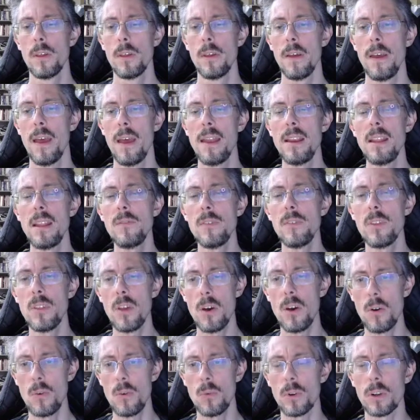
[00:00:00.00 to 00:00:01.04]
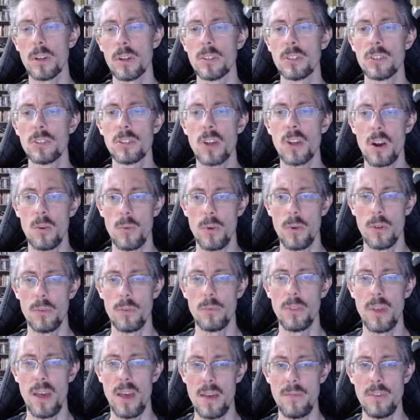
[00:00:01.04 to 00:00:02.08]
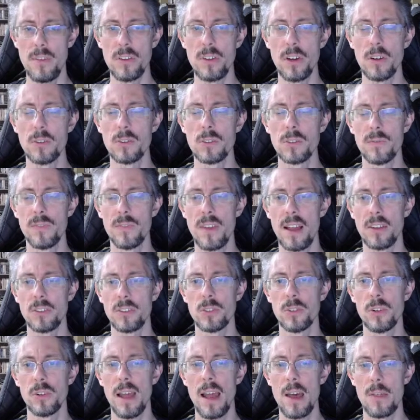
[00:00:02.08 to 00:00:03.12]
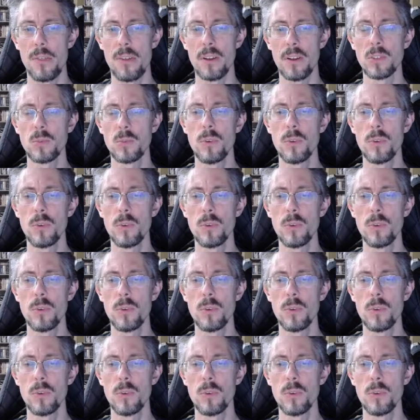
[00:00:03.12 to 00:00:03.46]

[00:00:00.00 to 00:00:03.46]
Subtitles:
And even though we're going to start with a heavy dose of natural ethics,